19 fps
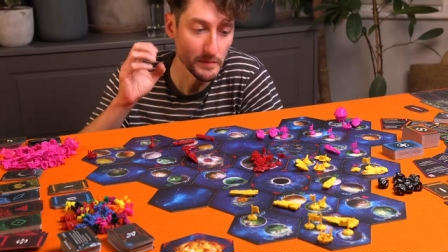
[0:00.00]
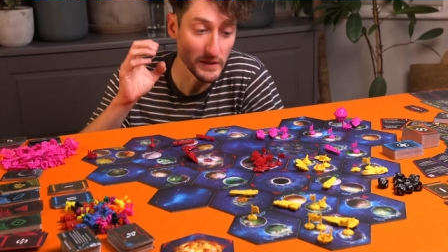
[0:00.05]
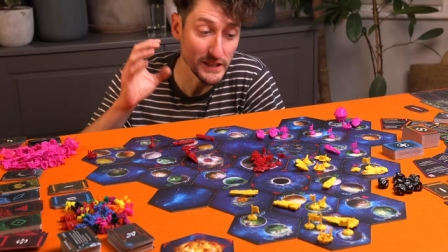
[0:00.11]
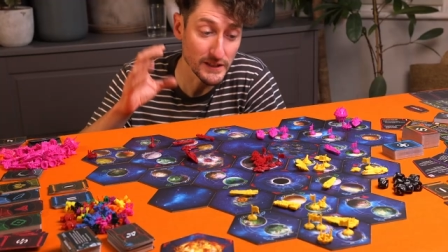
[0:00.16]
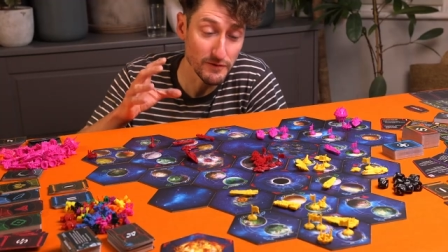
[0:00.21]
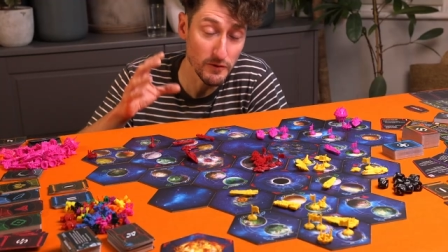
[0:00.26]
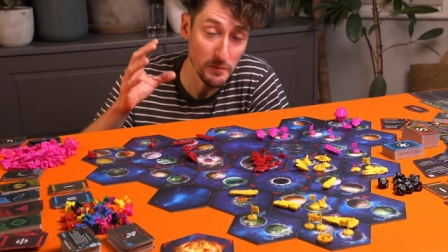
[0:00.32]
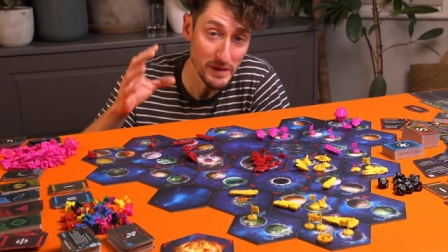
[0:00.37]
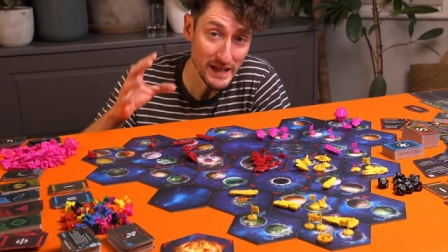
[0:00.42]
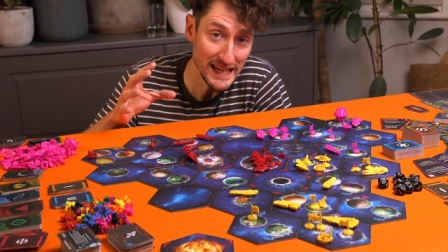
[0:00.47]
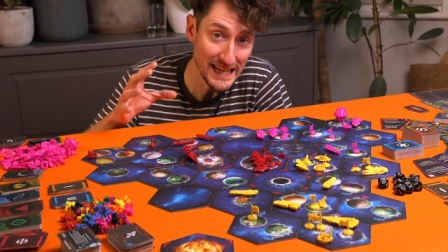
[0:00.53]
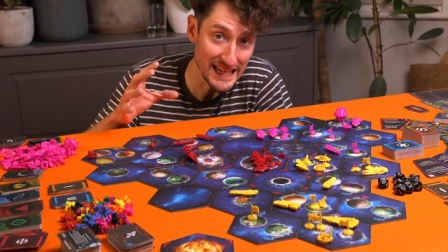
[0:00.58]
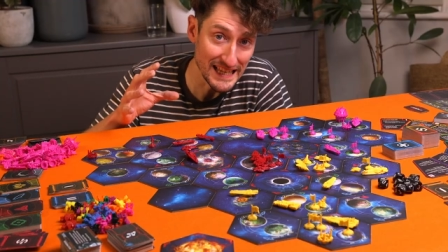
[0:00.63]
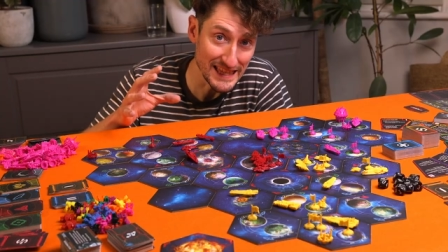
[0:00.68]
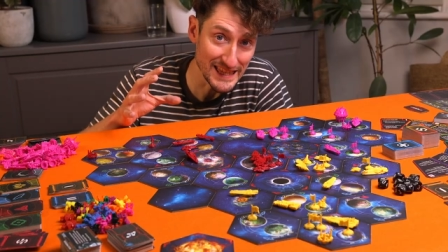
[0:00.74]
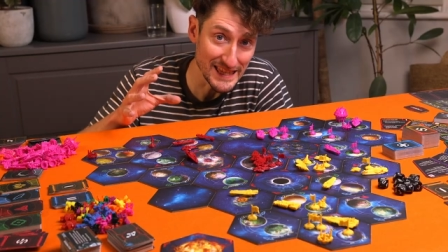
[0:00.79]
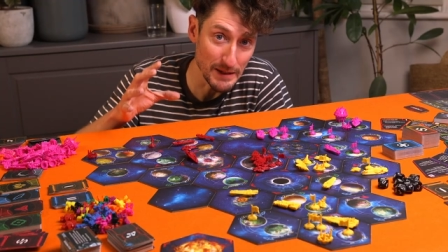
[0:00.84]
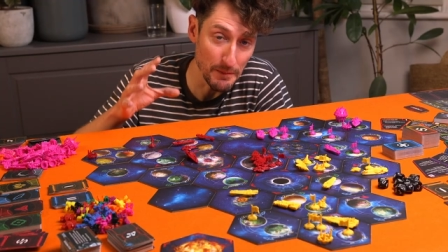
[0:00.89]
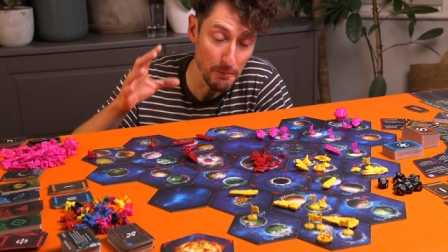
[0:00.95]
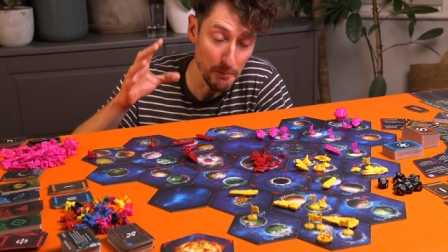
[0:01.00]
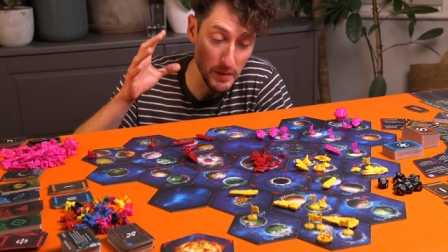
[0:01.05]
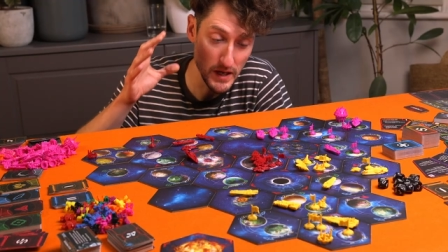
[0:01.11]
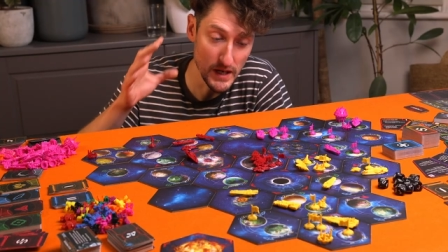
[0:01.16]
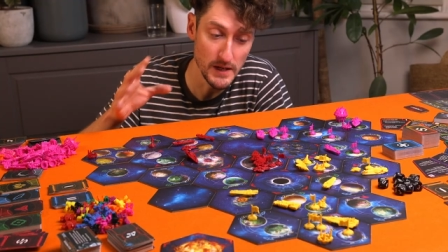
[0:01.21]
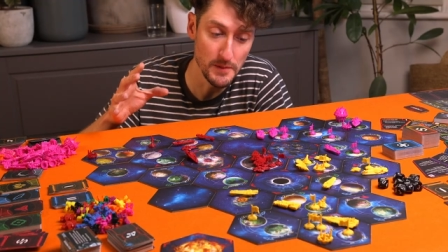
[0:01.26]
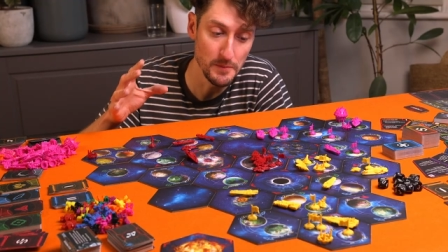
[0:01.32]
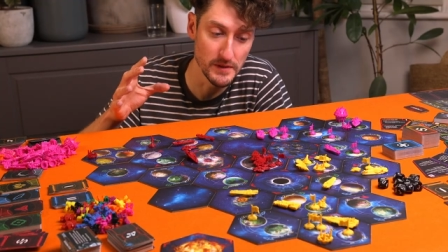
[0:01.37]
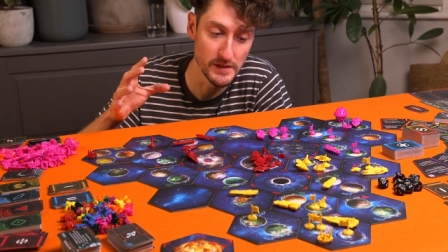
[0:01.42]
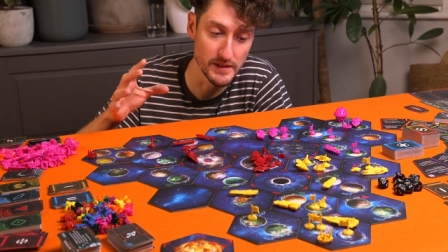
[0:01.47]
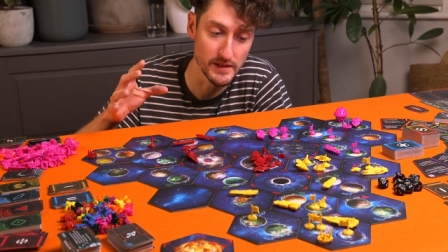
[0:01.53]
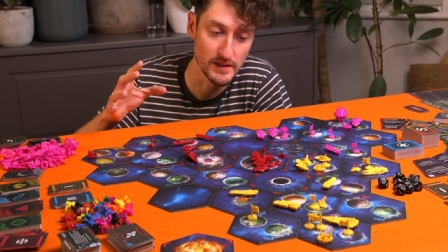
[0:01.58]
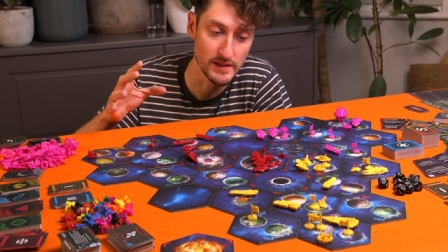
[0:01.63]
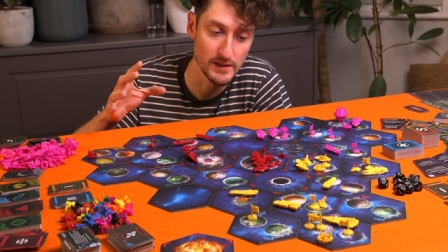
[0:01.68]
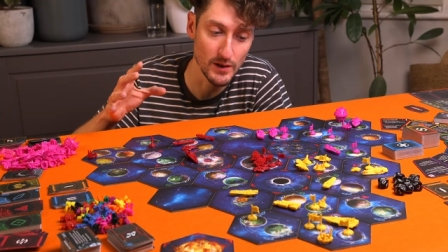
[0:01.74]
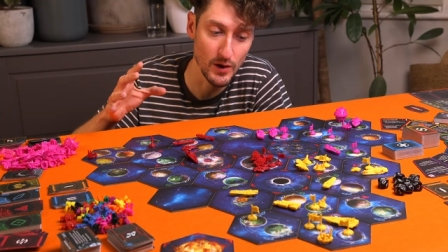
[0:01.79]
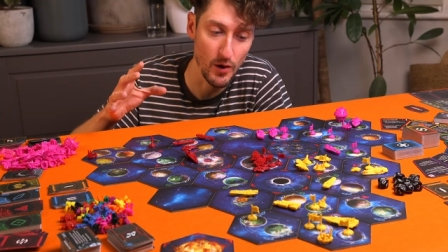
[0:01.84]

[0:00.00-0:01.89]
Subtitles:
Because for me, the purpose